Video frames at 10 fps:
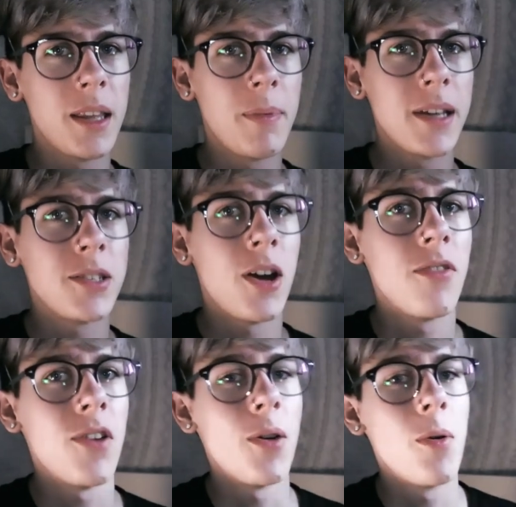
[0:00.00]
like the past
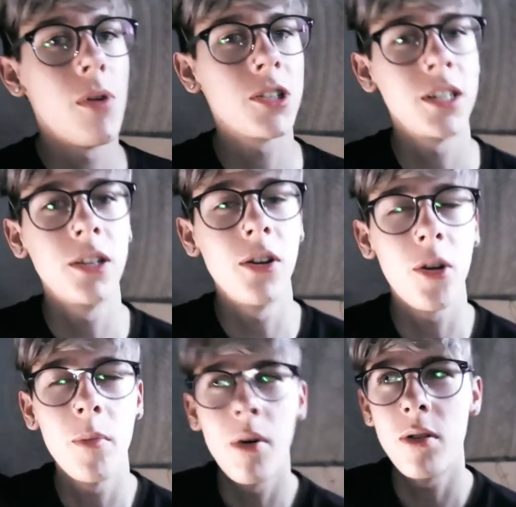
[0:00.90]
half an hour watching
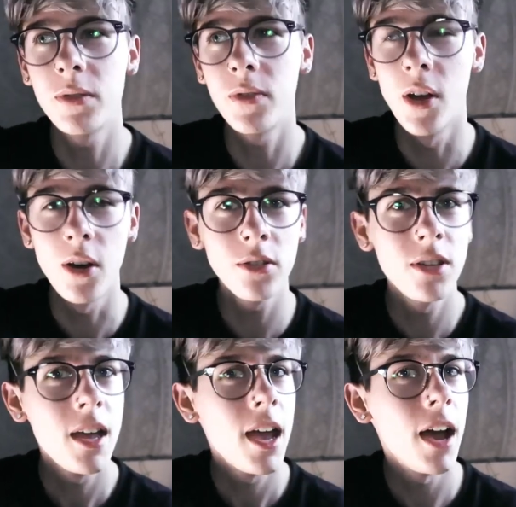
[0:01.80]
Logan Paul's
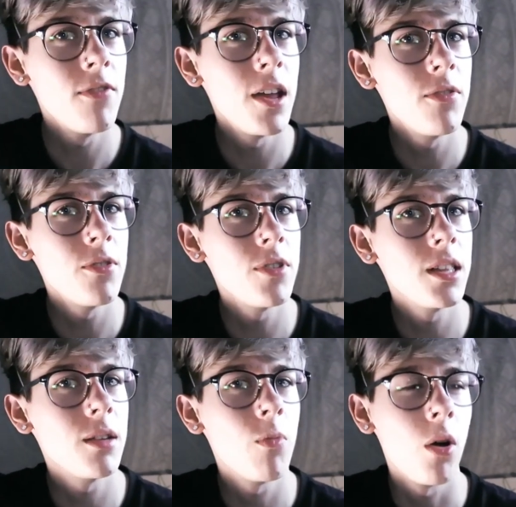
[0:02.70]
vlogs. I've never
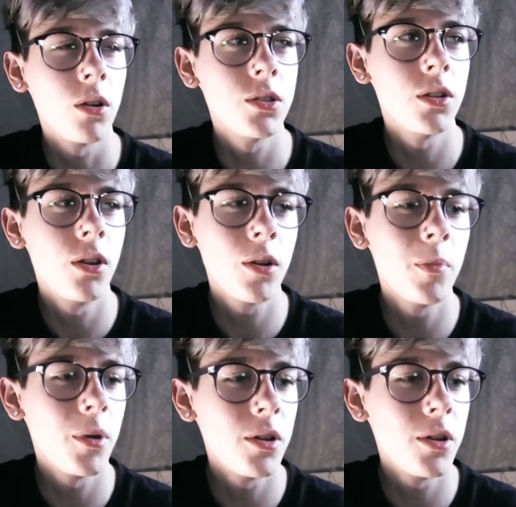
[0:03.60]
really watched Logan